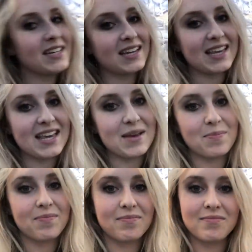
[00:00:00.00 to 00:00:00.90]
need to keep
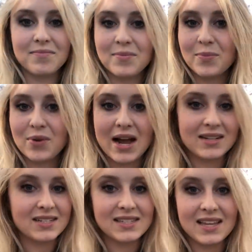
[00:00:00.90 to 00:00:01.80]

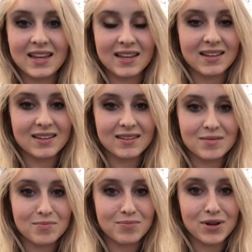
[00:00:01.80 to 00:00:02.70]
practicing
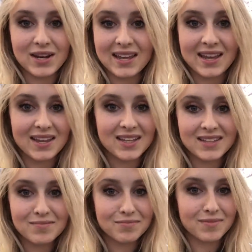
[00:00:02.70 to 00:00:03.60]
putting it
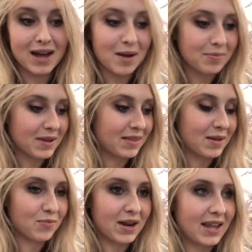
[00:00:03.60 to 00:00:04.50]
up and
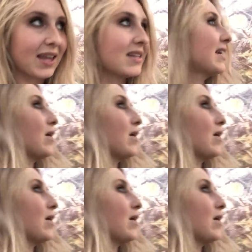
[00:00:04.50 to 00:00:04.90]
then breaking it